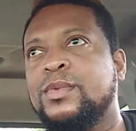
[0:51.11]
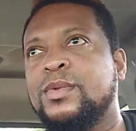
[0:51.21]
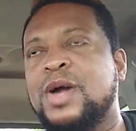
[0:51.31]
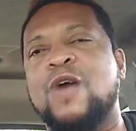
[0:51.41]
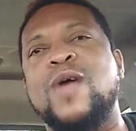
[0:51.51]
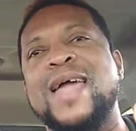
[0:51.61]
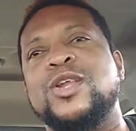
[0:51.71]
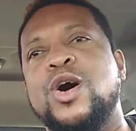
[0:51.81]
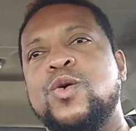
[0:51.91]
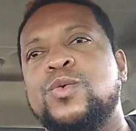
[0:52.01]
Because right
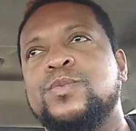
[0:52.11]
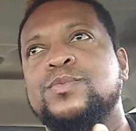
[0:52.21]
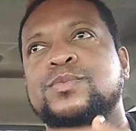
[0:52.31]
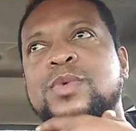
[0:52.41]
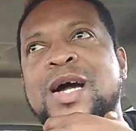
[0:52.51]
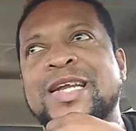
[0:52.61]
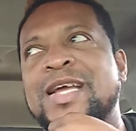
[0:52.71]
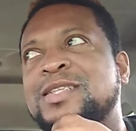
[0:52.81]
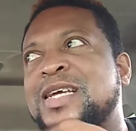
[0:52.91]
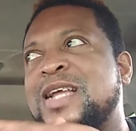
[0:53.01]
now, on the
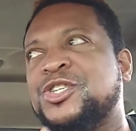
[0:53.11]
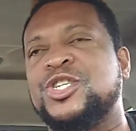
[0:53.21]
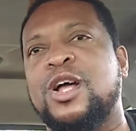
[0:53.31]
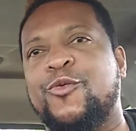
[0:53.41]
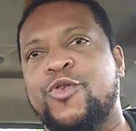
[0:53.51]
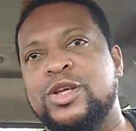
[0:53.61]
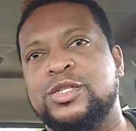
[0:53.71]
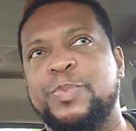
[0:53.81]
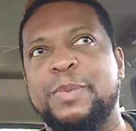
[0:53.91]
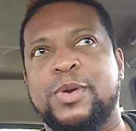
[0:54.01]
international
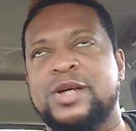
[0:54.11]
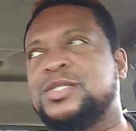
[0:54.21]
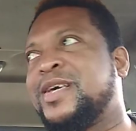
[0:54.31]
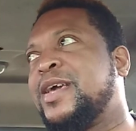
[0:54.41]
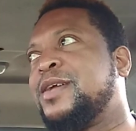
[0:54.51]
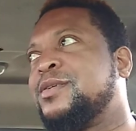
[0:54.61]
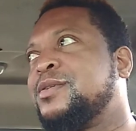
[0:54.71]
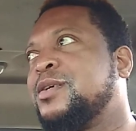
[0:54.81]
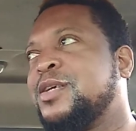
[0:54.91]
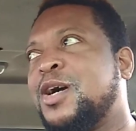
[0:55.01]
front, people are saying,
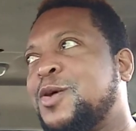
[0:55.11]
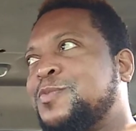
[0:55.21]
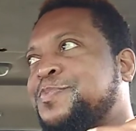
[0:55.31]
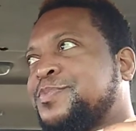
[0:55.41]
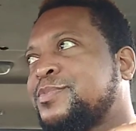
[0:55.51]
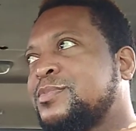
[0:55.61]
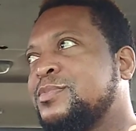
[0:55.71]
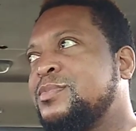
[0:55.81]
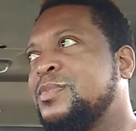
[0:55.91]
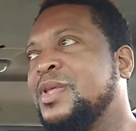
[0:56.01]
yo,
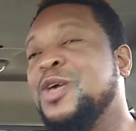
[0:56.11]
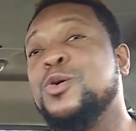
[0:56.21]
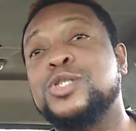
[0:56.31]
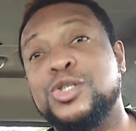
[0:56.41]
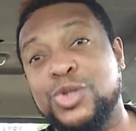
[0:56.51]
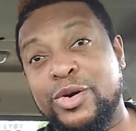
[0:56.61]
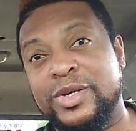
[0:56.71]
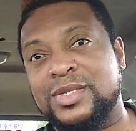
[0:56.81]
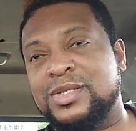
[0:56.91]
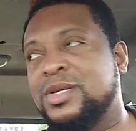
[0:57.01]
he was a
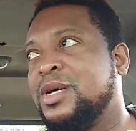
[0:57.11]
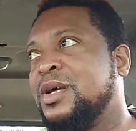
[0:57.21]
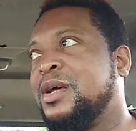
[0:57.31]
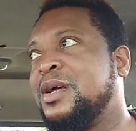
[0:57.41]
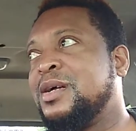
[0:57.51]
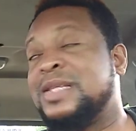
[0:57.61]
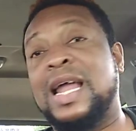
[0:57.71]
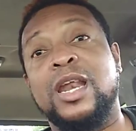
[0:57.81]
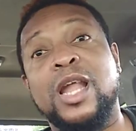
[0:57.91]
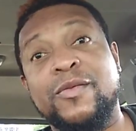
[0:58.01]
tourist
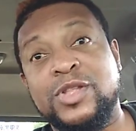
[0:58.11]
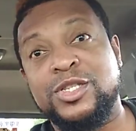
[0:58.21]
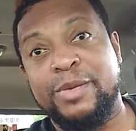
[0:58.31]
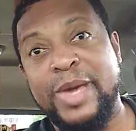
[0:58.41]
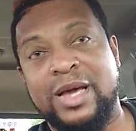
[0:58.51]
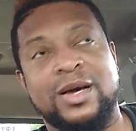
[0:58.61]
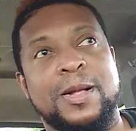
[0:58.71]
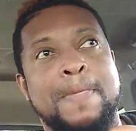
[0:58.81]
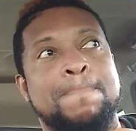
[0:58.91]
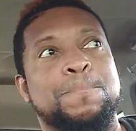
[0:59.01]
that loved Jamaica
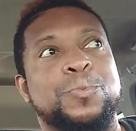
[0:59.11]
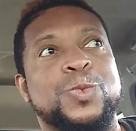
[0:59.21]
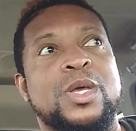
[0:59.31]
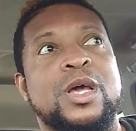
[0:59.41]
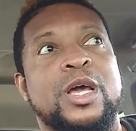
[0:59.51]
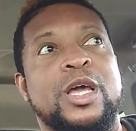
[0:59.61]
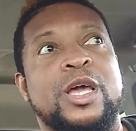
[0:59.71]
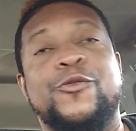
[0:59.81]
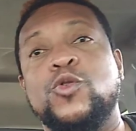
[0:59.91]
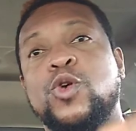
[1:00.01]

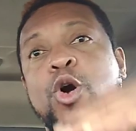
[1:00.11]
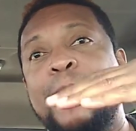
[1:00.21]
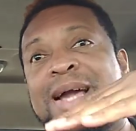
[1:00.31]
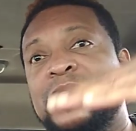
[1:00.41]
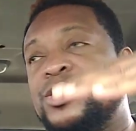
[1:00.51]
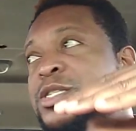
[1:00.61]
if you go back and